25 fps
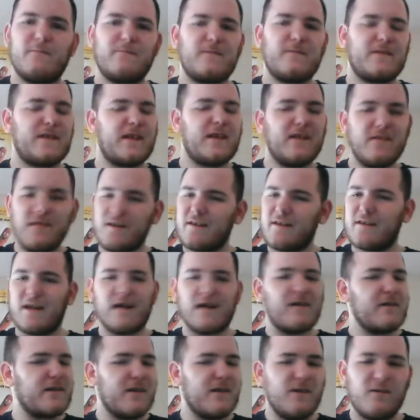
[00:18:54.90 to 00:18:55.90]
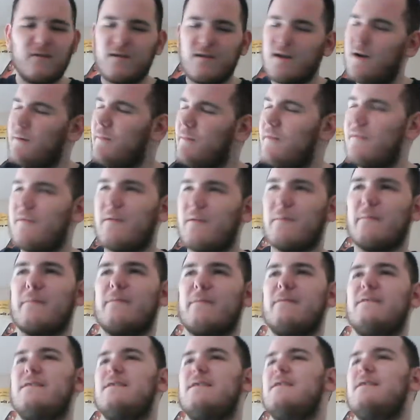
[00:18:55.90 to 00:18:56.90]
Guarantee I'll go a couple of them.
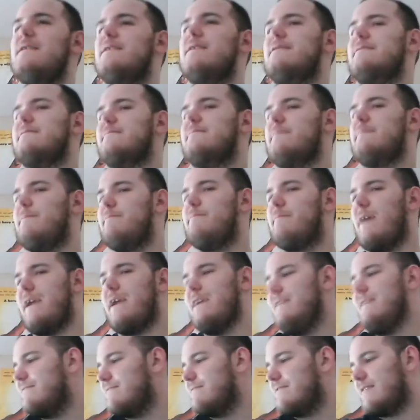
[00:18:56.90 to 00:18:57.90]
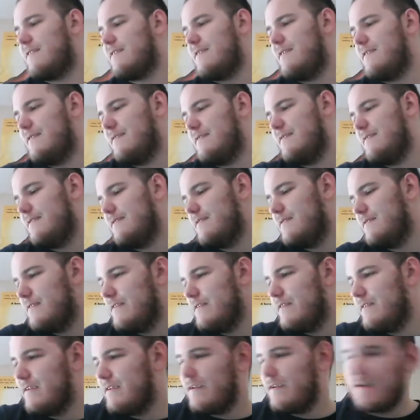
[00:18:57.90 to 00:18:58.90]
Be patient.
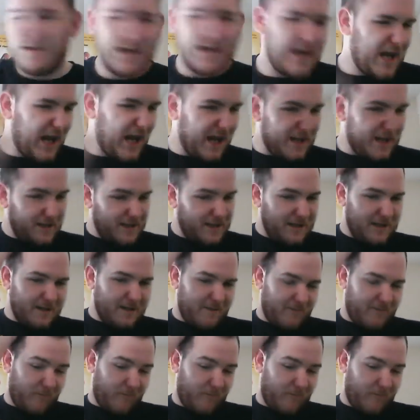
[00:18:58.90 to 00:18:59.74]
Anyway,